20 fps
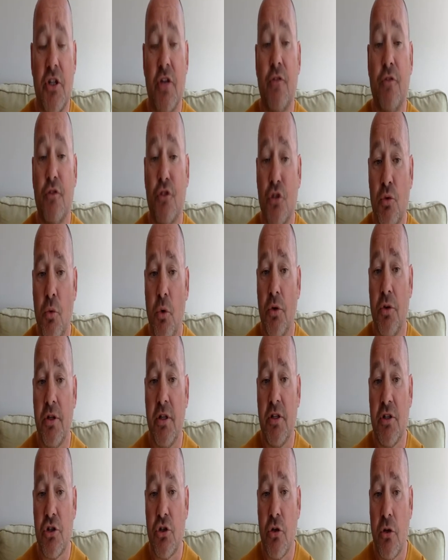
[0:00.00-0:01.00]
different to what
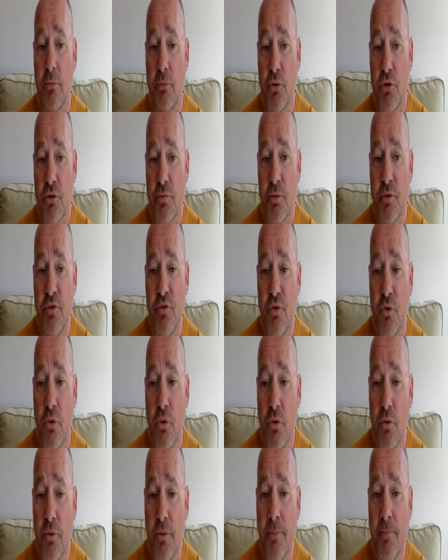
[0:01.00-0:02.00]
the inside was
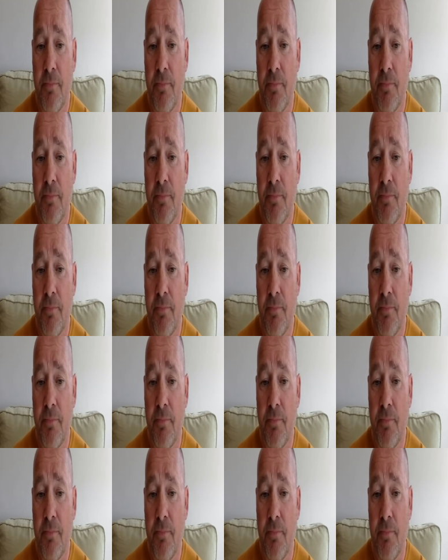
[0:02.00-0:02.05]
before.